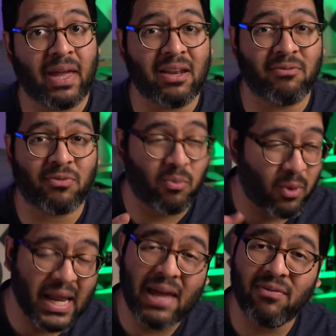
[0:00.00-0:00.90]
And from
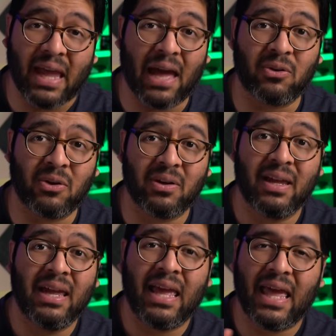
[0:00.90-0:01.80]
what I've gathered,
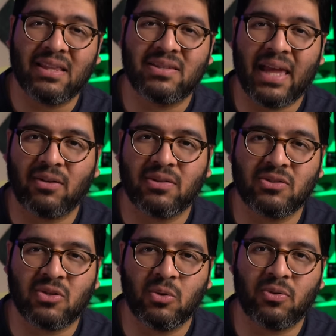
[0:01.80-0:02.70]
it's down to
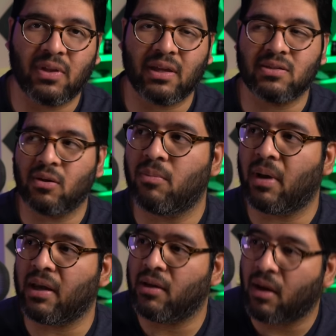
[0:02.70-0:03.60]
two things. Oh
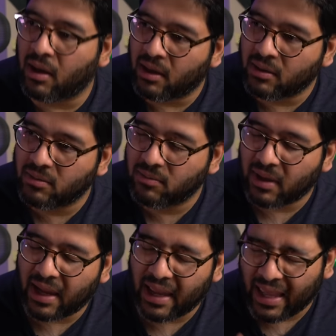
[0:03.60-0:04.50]
my God,
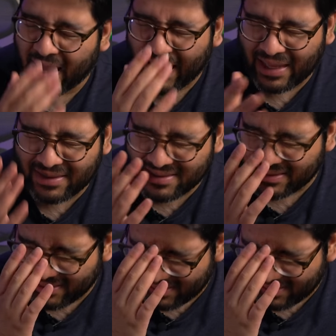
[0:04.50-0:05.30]
I hate